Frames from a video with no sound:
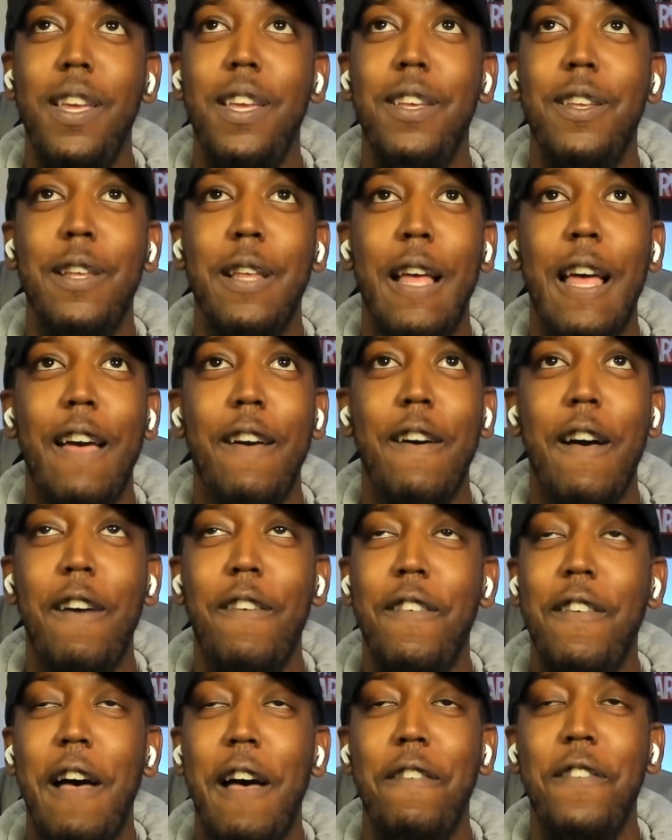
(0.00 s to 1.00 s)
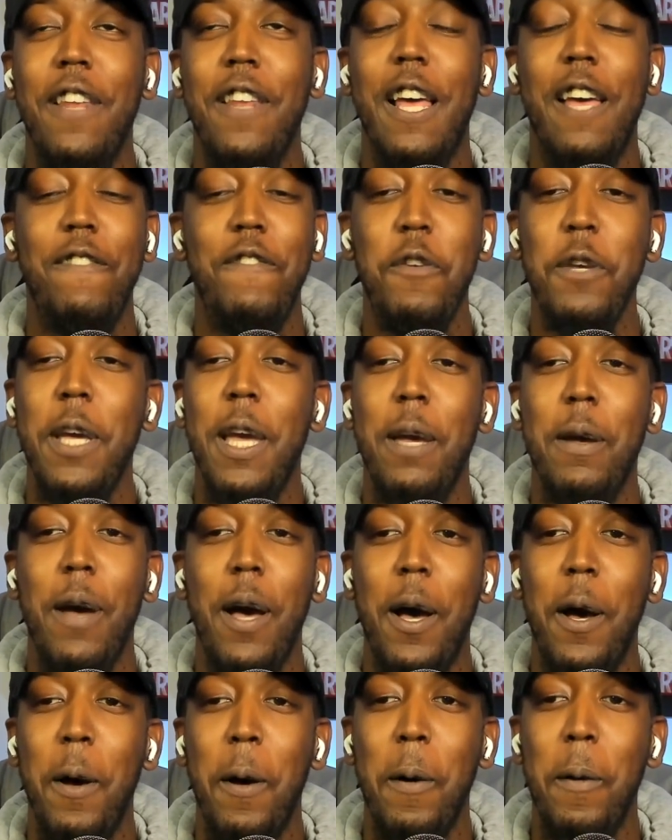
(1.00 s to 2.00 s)
me, I feel like if you
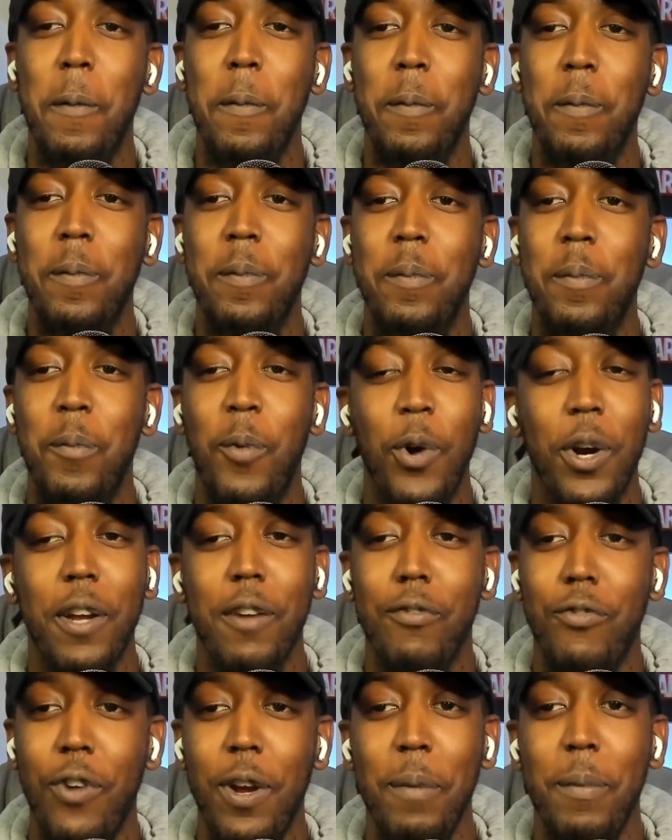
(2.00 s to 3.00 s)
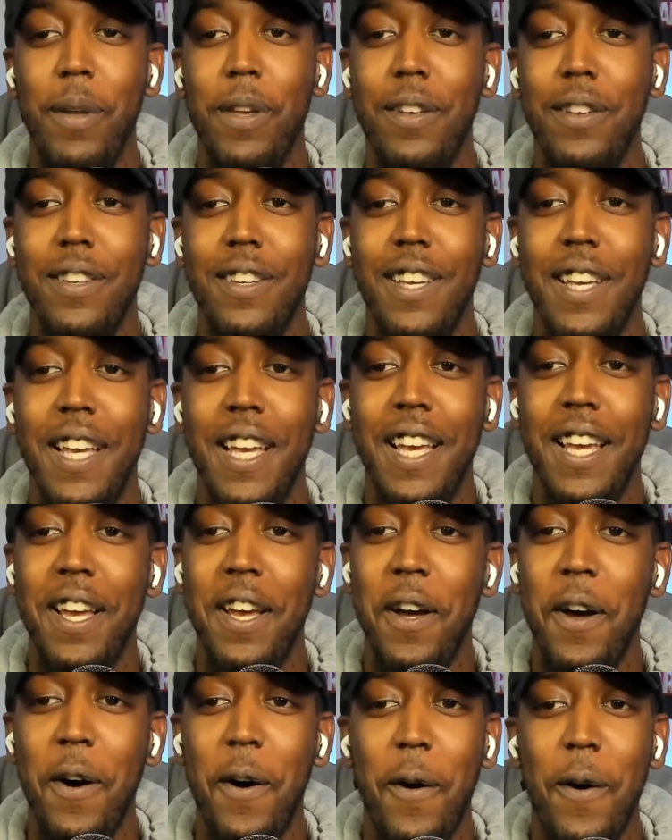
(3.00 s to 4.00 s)
get Morgan Freeman
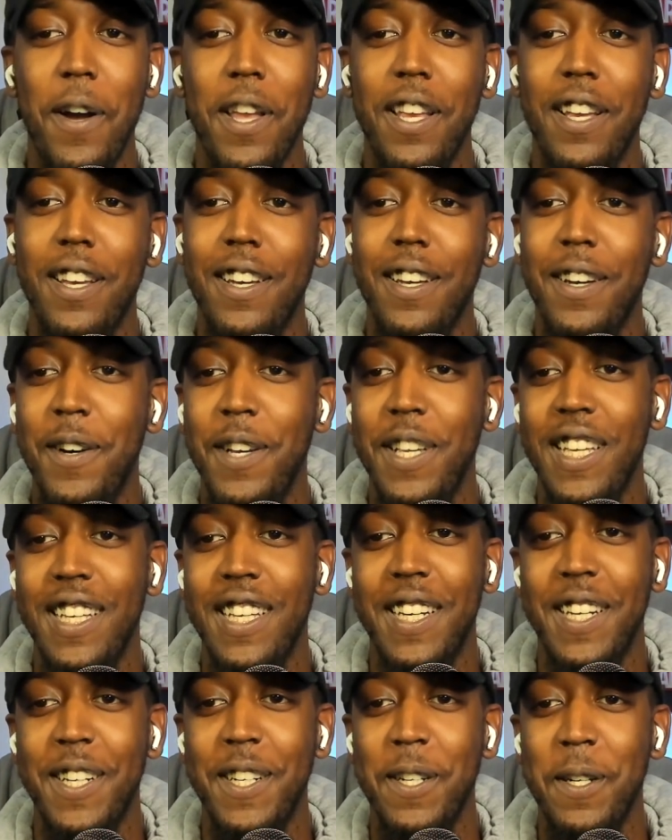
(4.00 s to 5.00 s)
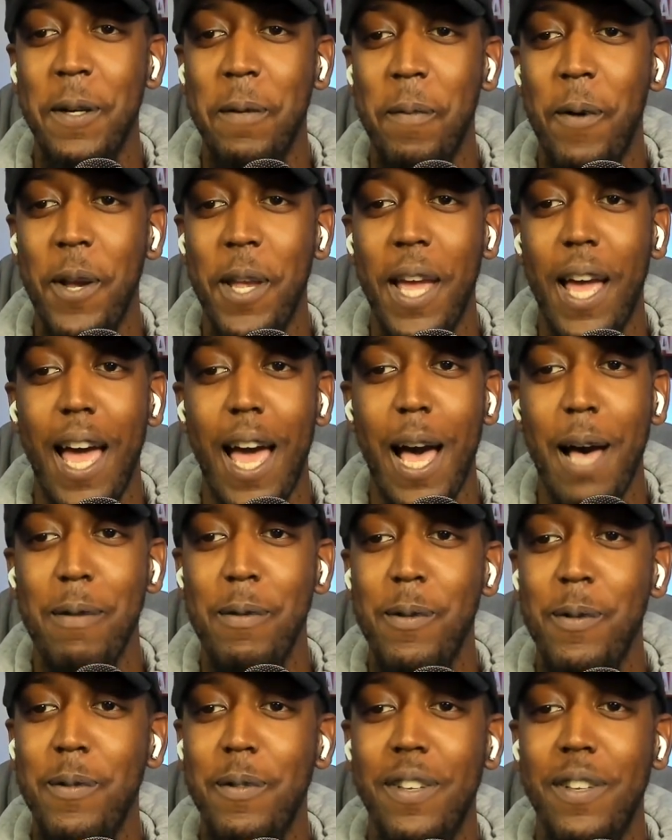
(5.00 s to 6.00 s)
on your album,
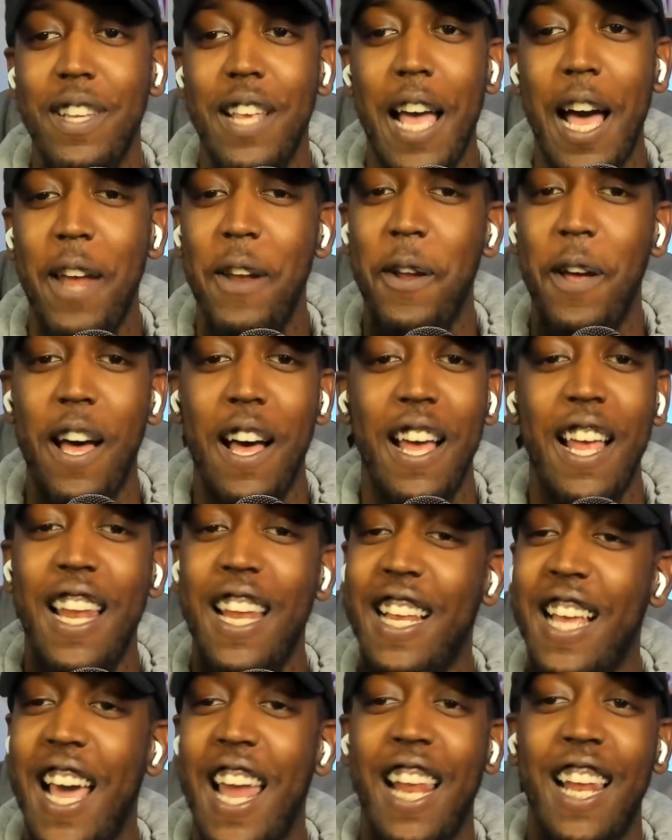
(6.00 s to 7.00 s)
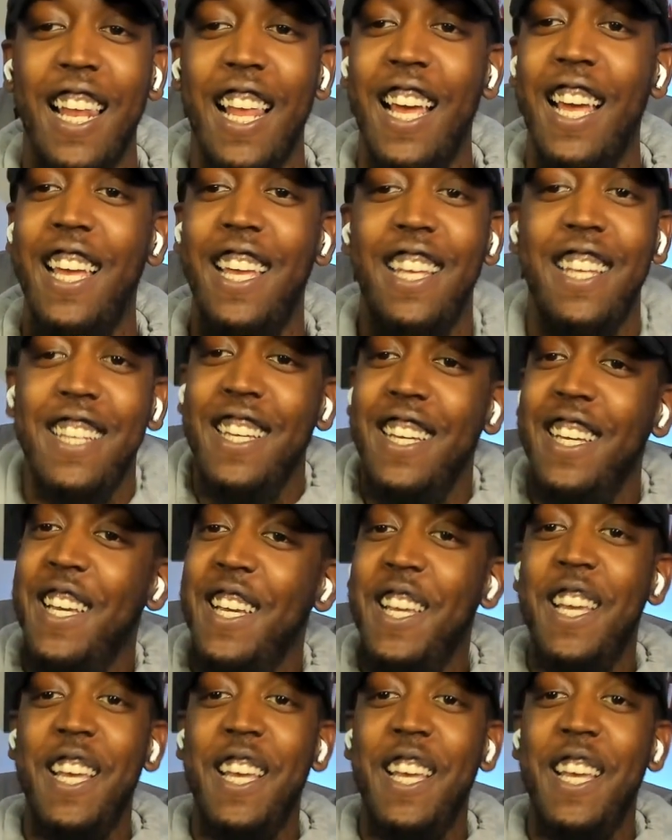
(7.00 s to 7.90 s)
I don't know. It's kind of like